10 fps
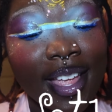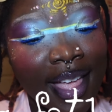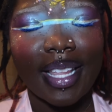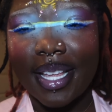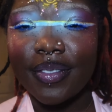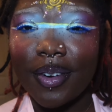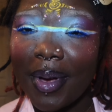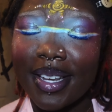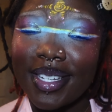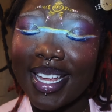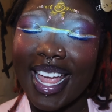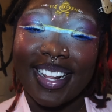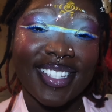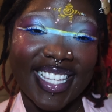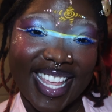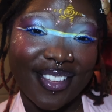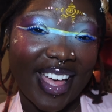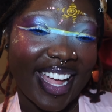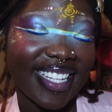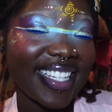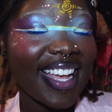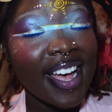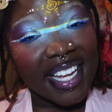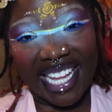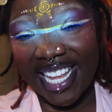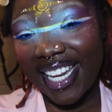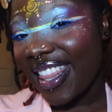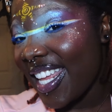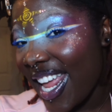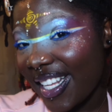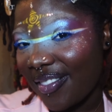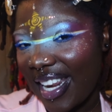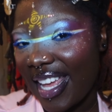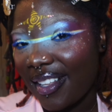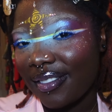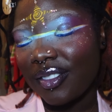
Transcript: Thanks for watching, and I'll see you guys in the next video.